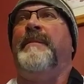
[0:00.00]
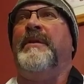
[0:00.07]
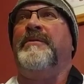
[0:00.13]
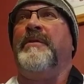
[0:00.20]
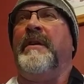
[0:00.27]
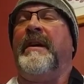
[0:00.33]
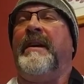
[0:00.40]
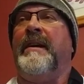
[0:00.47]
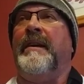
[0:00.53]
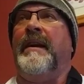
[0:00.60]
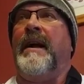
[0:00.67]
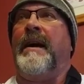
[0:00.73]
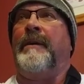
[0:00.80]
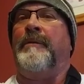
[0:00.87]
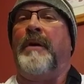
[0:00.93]
drinking a
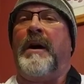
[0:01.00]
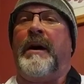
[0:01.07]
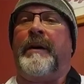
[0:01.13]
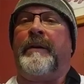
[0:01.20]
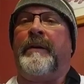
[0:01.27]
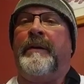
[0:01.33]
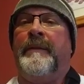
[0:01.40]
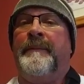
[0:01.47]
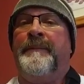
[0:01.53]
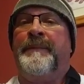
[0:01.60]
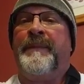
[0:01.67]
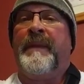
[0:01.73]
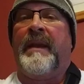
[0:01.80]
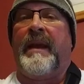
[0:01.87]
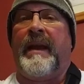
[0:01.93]
lot of water,
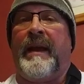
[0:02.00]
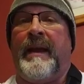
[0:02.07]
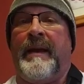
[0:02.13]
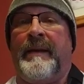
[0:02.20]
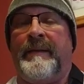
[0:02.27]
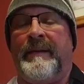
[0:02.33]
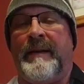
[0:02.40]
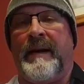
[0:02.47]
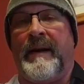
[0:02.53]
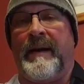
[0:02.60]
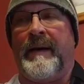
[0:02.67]
and